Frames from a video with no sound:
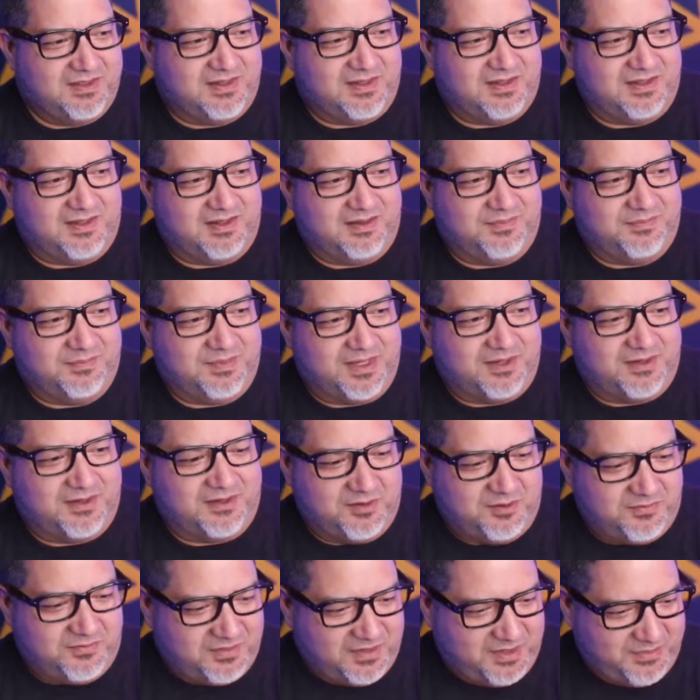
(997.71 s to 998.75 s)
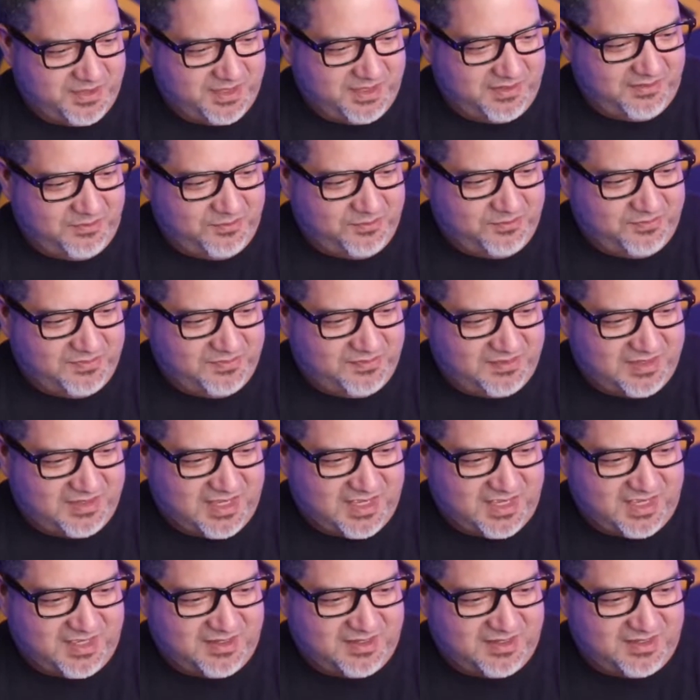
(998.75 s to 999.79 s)
I don't know if anybody uses
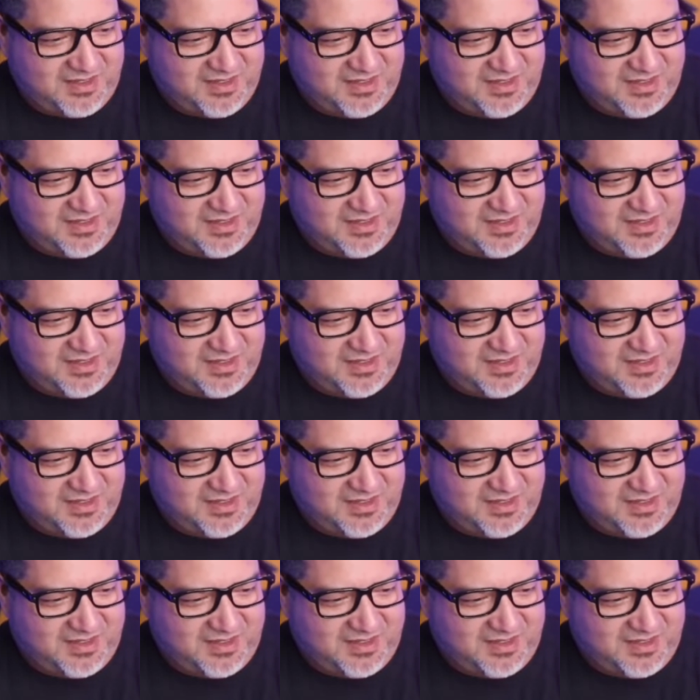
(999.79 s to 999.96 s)
that.